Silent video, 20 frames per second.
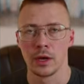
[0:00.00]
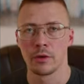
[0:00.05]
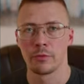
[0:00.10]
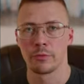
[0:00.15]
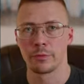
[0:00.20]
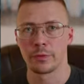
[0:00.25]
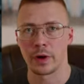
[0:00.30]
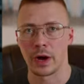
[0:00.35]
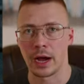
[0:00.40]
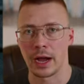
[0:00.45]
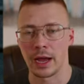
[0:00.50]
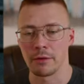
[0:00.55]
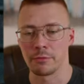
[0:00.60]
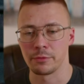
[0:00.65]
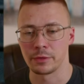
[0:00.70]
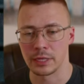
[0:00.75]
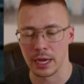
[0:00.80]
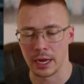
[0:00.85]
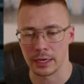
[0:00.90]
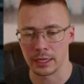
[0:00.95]
five
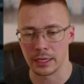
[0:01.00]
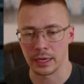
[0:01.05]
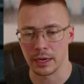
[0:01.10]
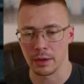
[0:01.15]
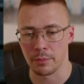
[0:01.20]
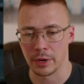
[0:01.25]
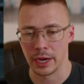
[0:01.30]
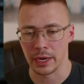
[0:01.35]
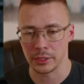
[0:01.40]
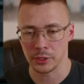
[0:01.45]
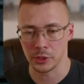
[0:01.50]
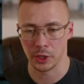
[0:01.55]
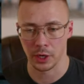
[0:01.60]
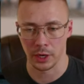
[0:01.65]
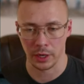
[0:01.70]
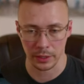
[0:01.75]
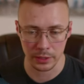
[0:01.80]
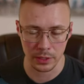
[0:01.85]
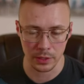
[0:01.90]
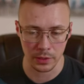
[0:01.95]
ten gigabyte chunks.